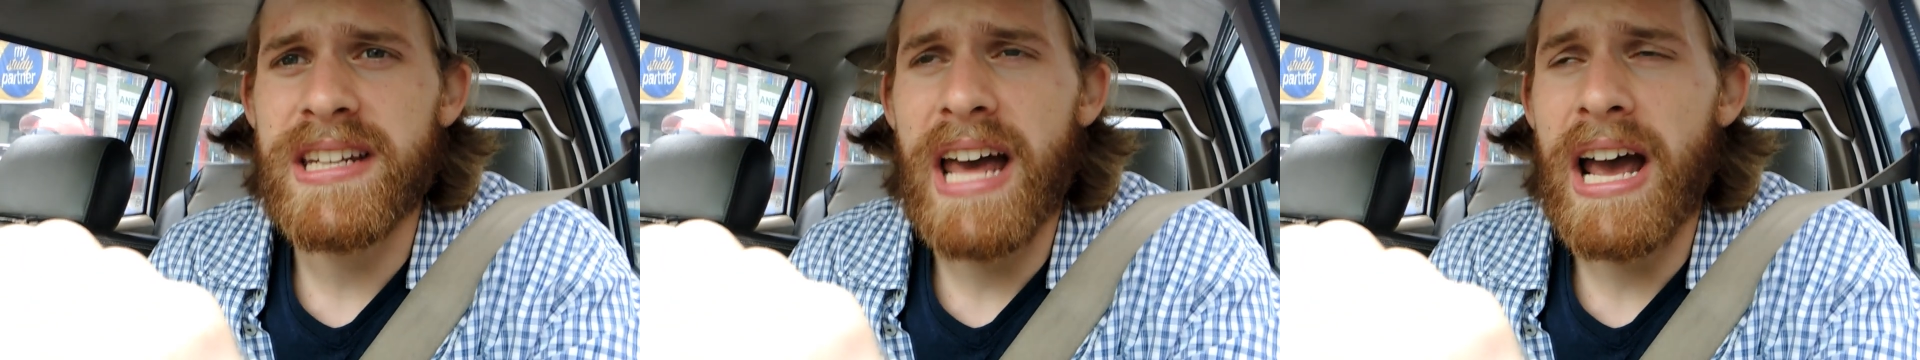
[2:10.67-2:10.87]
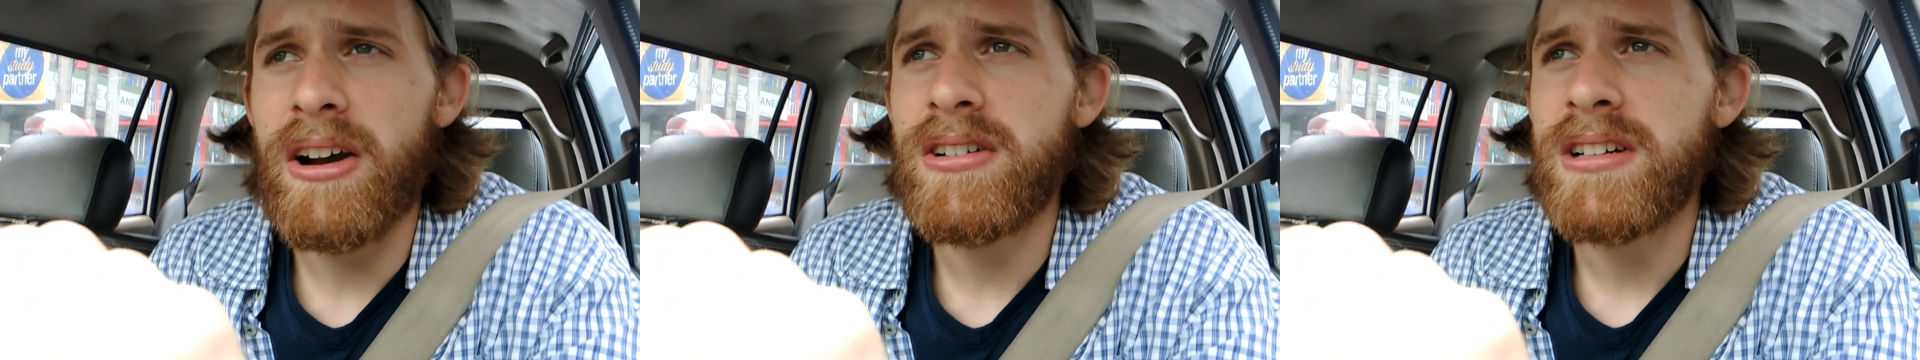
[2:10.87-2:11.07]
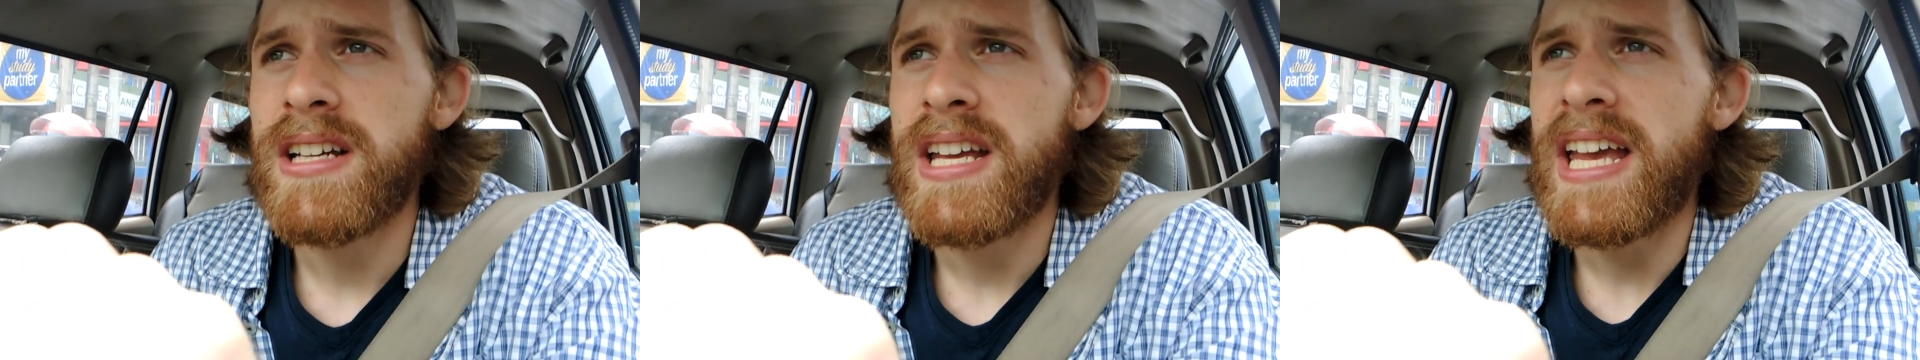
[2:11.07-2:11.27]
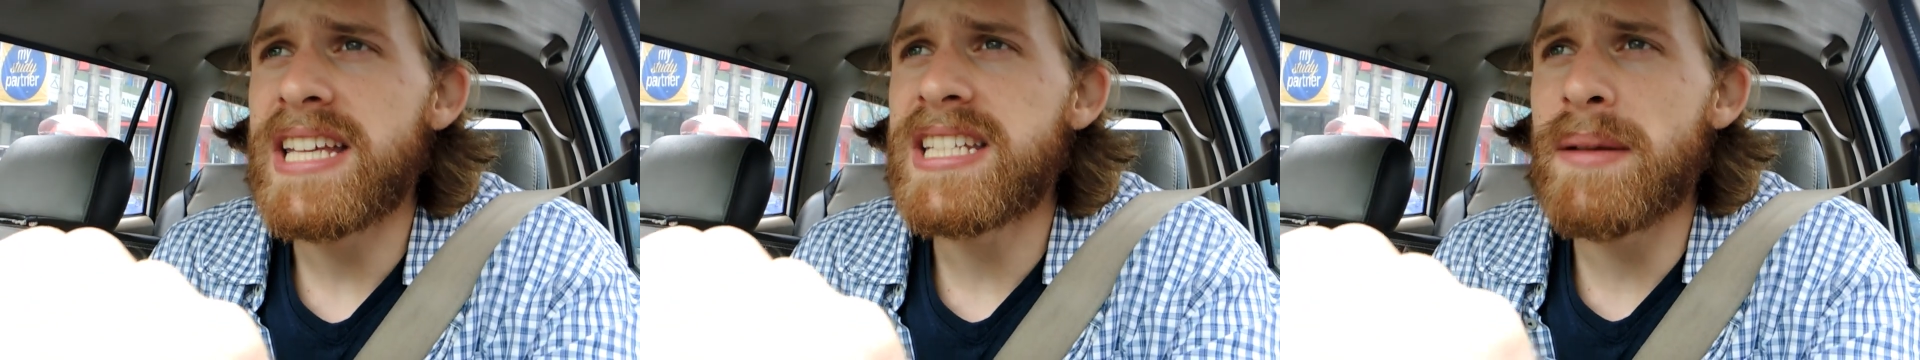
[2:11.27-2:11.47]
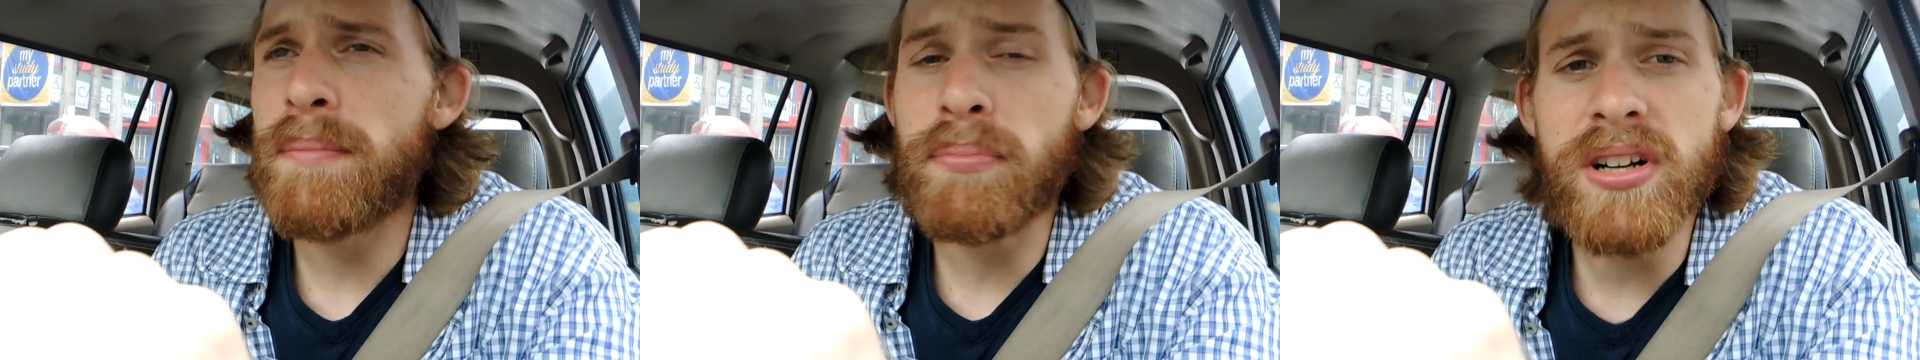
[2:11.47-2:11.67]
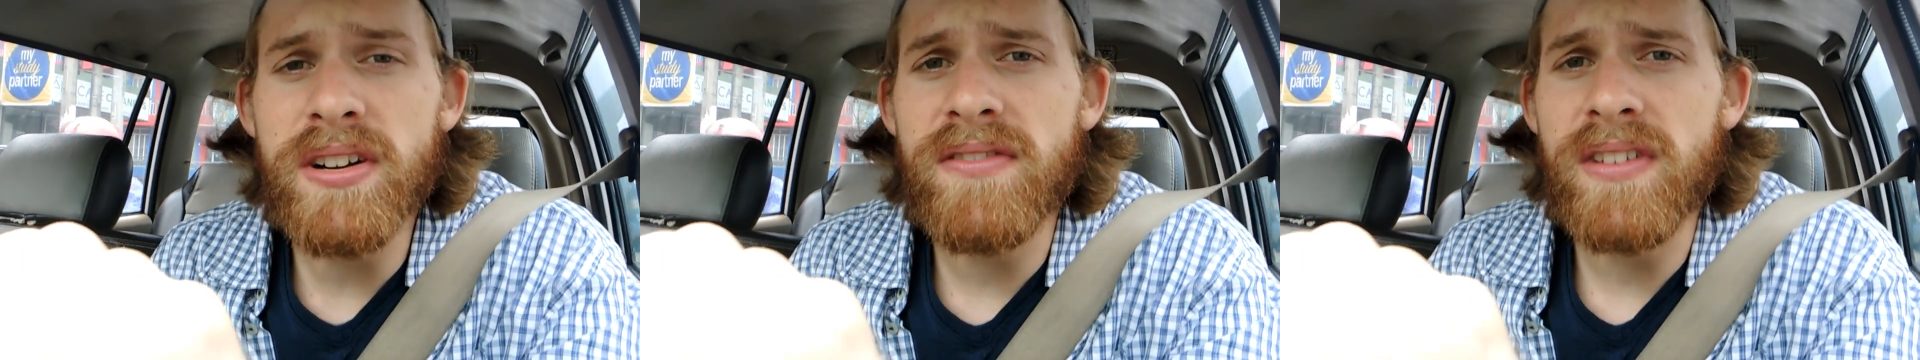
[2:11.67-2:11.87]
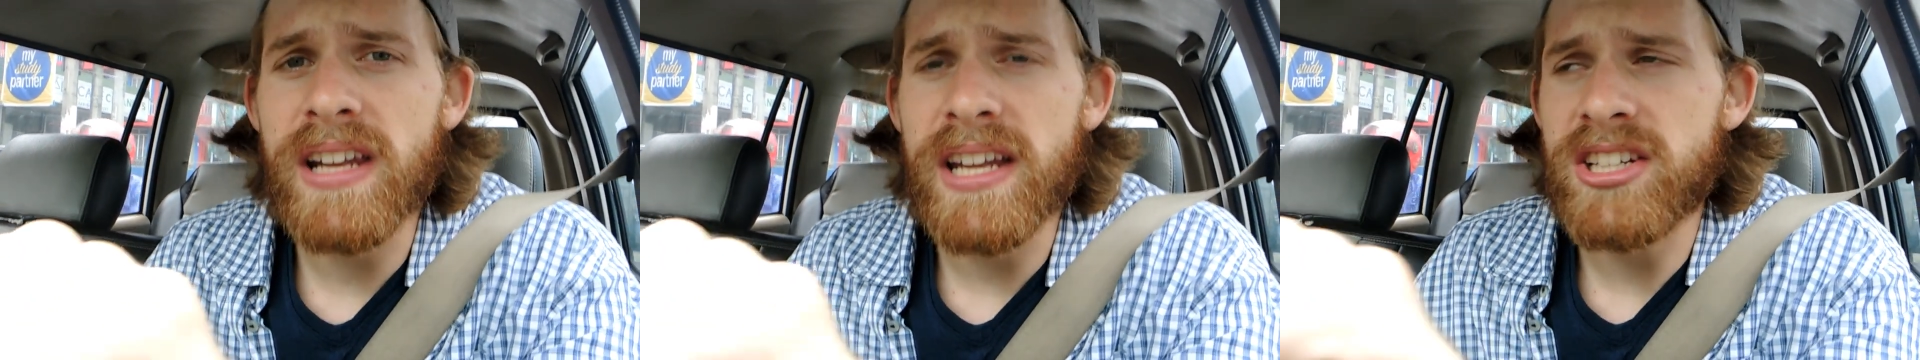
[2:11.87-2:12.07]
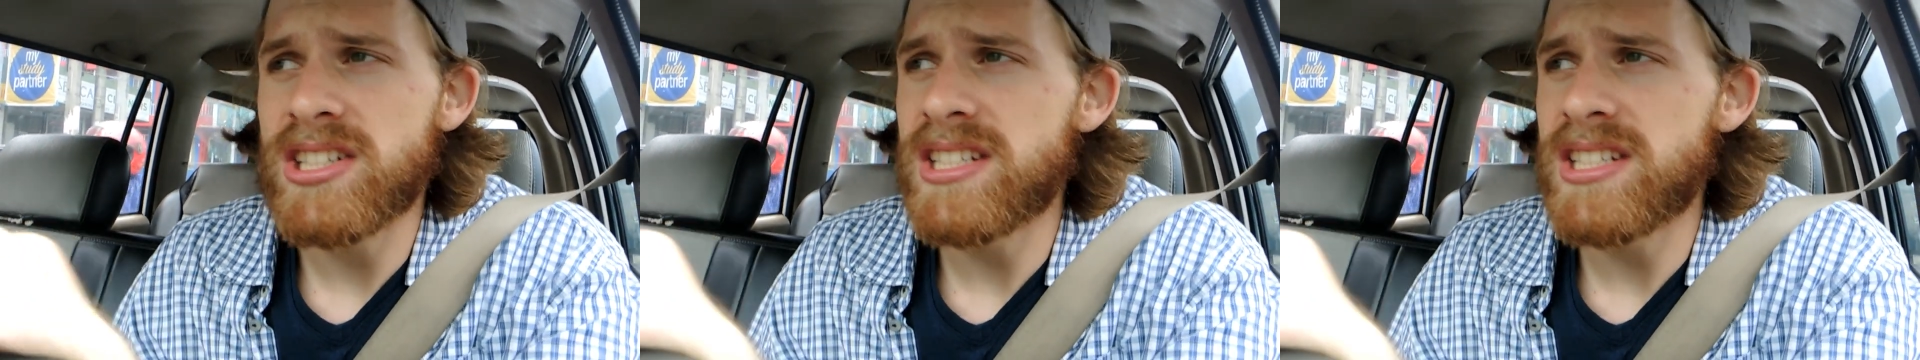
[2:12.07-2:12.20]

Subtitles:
now is a privilege,